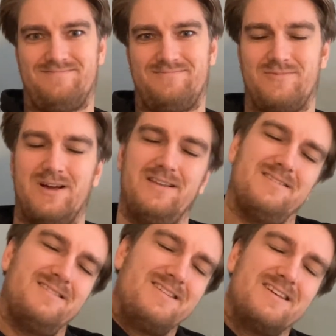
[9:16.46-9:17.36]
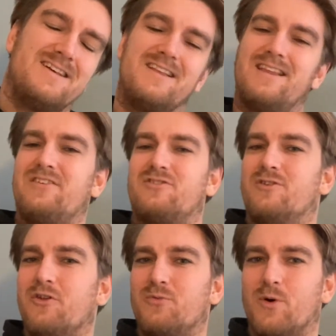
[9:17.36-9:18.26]
right? That's
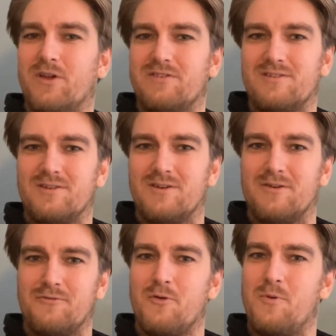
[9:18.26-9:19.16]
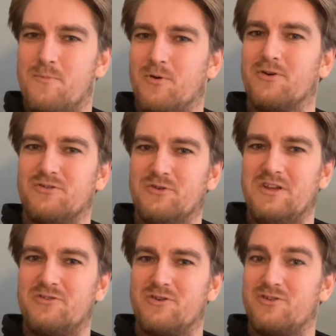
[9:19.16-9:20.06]
not what, from a personal
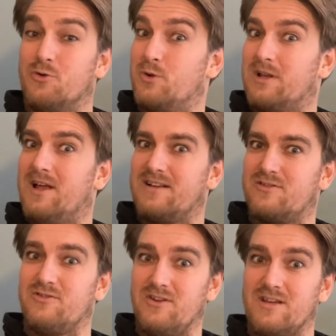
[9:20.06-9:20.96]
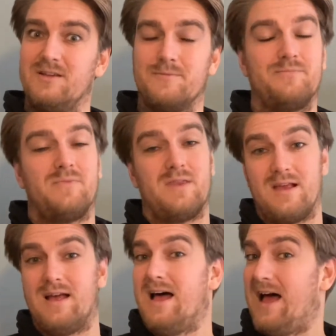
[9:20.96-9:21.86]
interest, you would like to see.
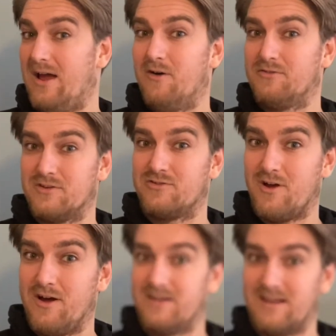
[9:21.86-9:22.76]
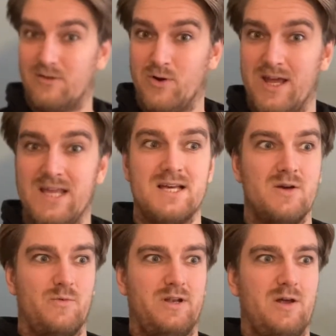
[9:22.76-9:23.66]
I often saw it that way.
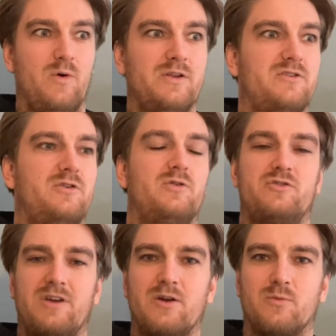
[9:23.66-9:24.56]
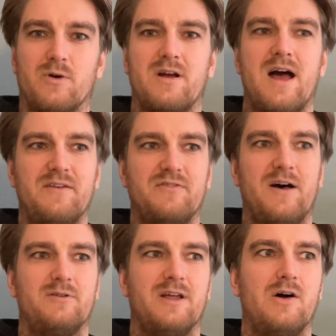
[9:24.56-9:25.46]
When I wanted to do shadow work, I
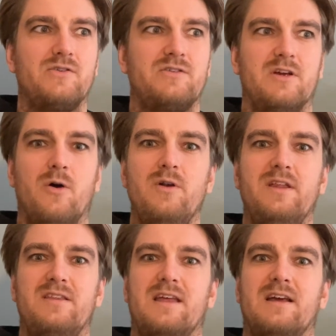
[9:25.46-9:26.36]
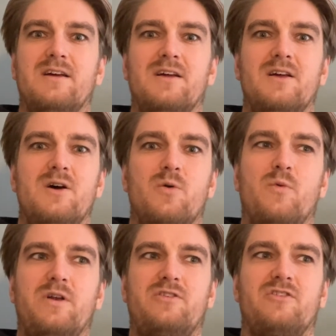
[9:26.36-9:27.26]
found out the only thing
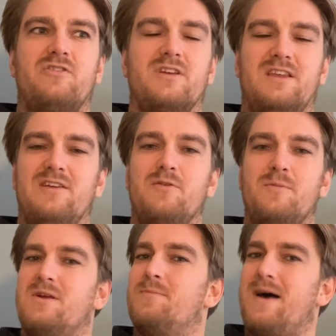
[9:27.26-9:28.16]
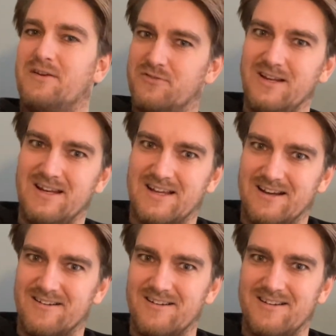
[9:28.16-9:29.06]
which is giving me a bad feeling
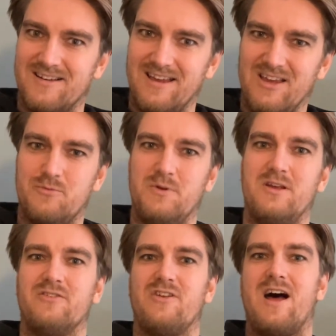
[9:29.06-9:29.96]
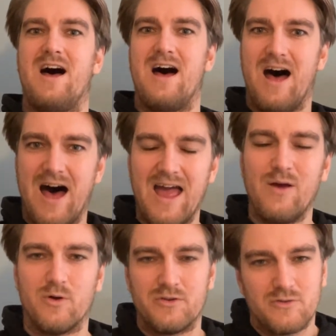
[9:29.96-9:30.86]
here is because I
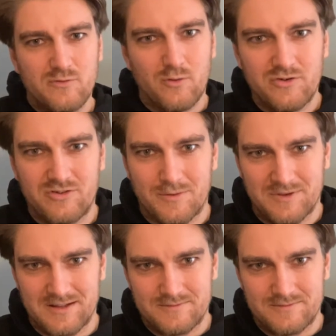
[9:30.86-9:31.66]
want to force something.